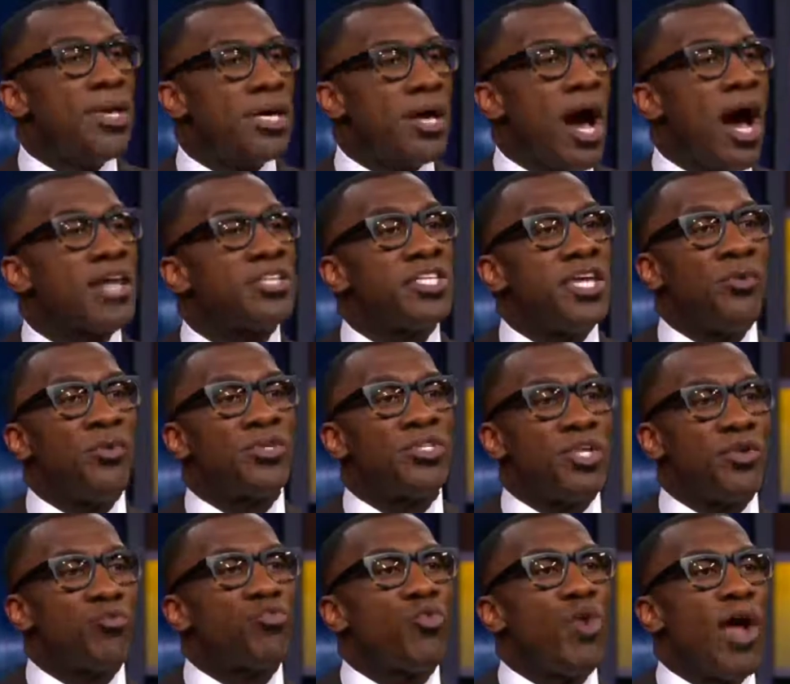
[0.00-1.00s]
because it
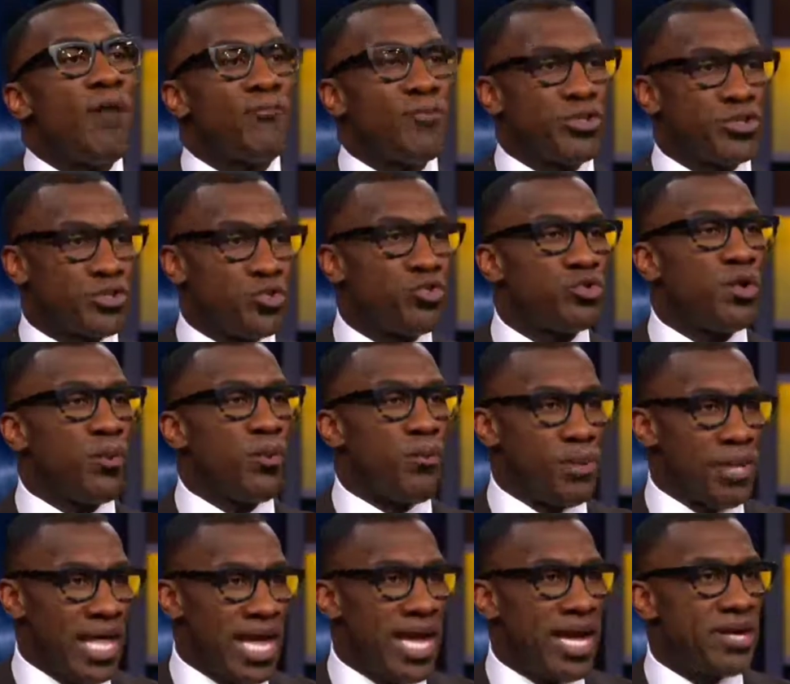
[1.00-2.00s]
was in reference to
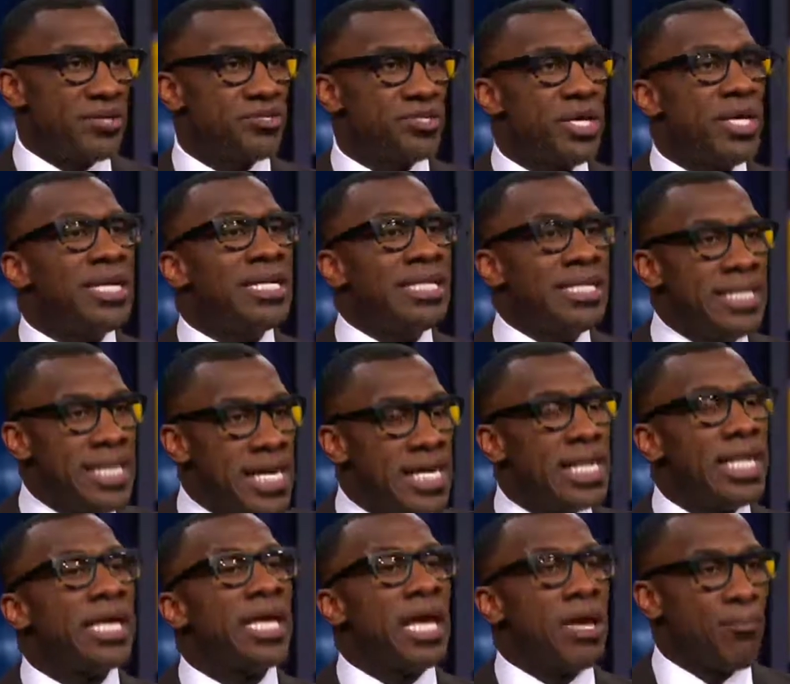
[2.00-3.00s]
the players
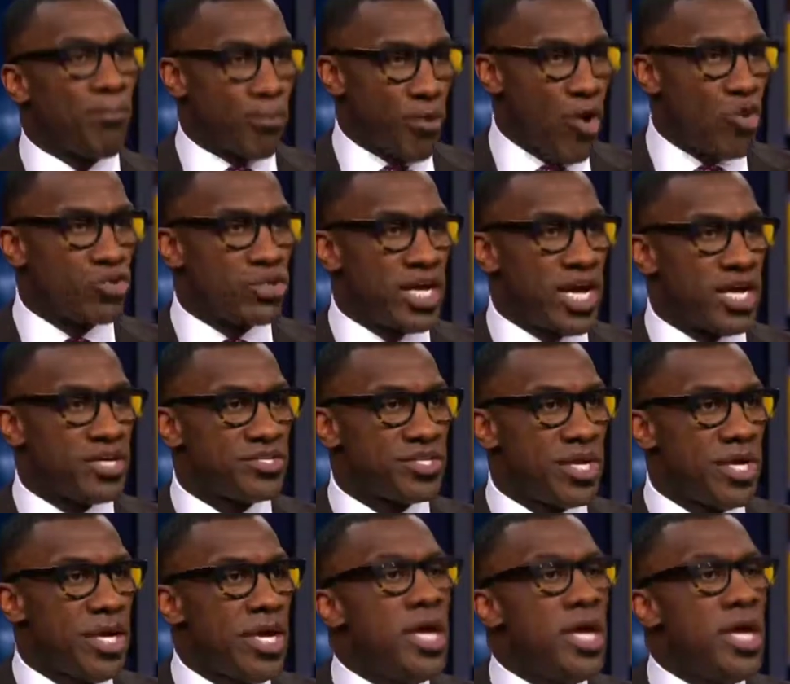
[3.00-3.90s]
kneeling in protest.